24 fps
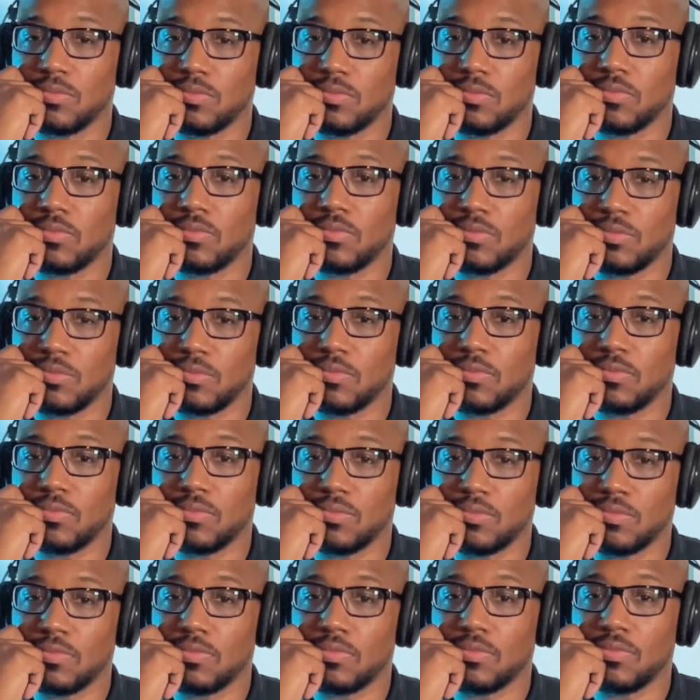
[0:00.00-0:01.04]

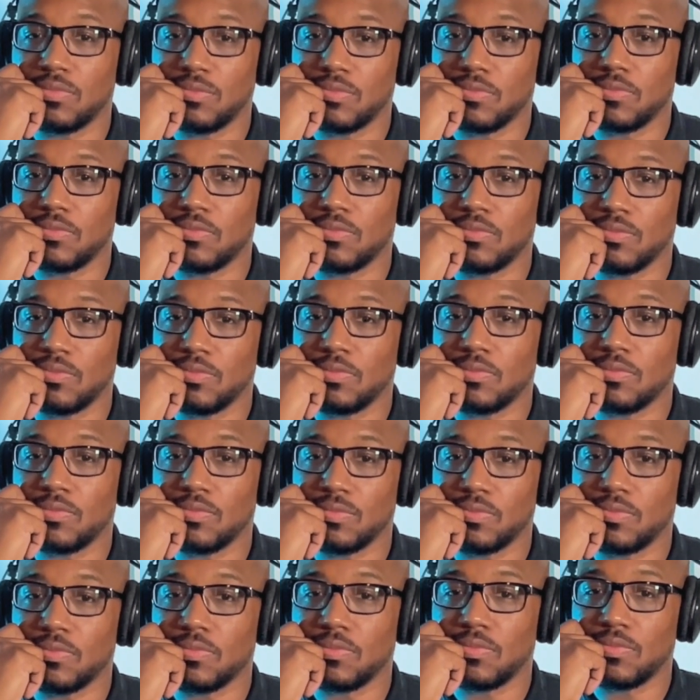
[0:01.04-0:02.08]

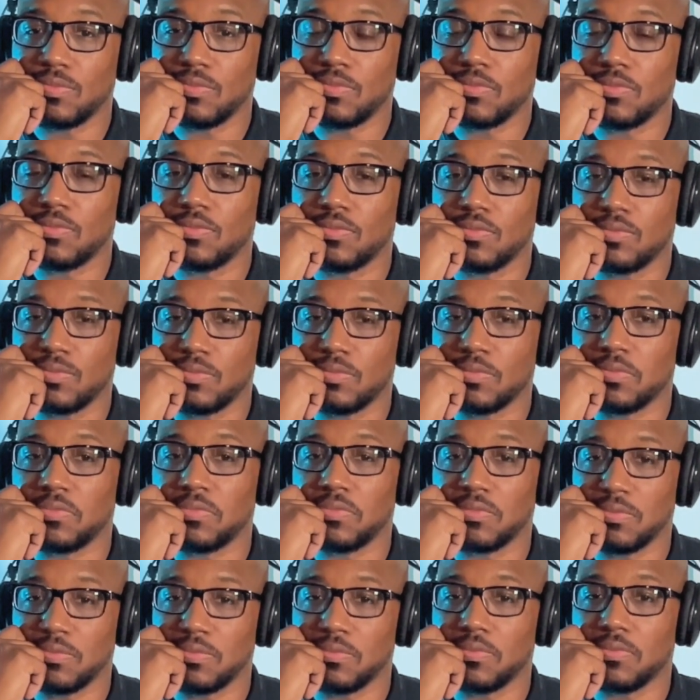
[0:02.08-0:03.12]

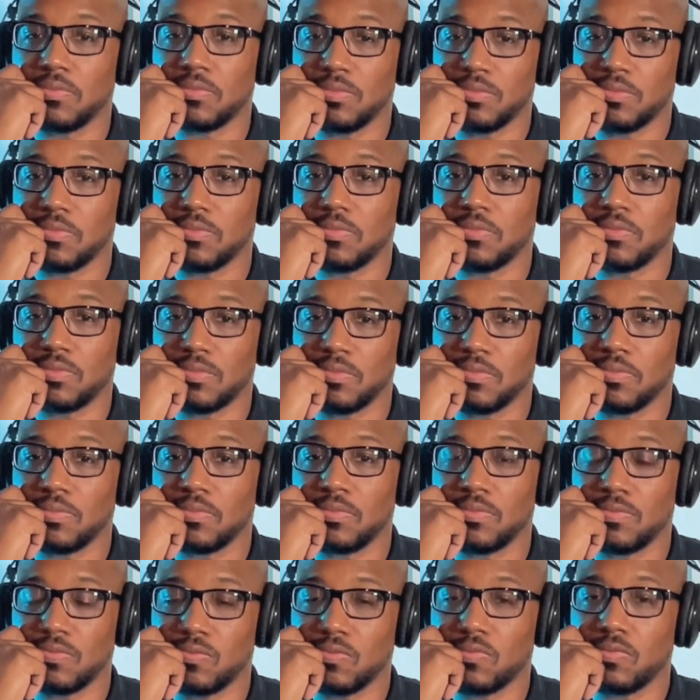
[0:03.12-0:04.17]

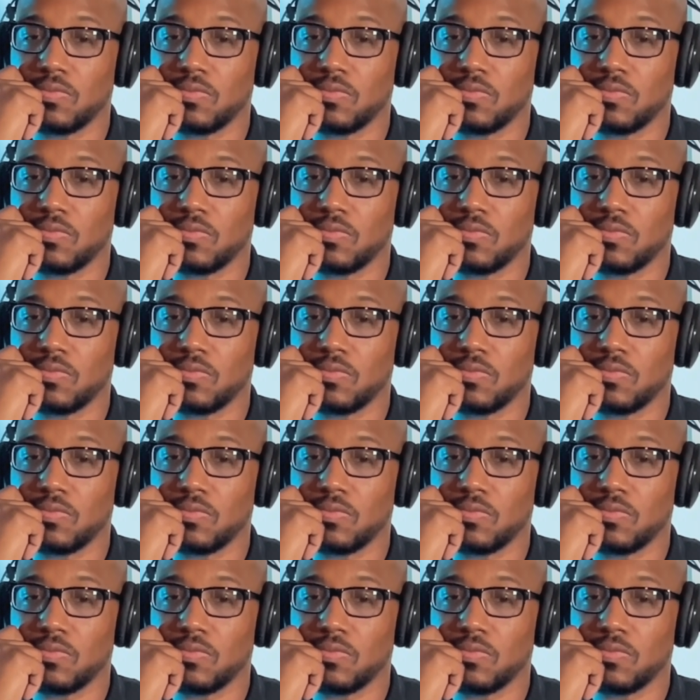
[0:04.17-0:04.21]
(silent)